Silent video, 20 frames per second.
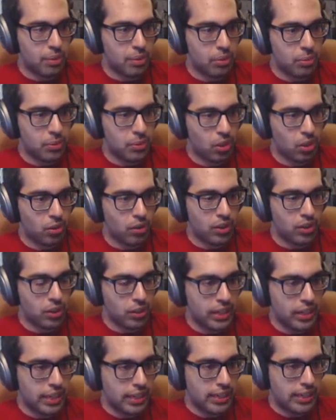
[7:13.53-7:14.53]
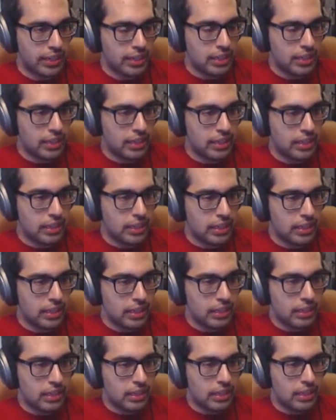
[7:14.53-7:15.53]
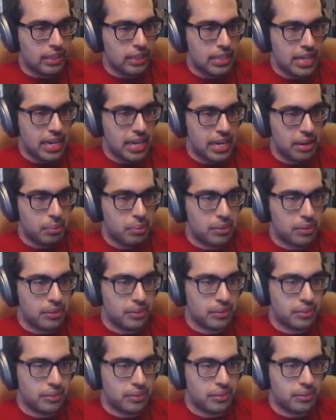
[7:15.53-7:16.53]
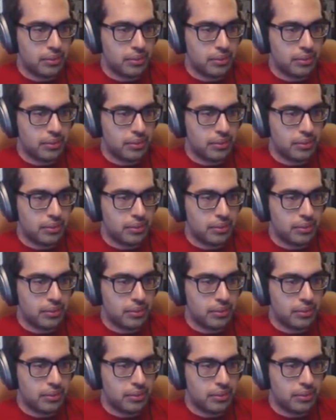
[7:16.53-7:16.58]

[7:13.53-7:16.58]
I could be with Michelle Rodriguez. Damn.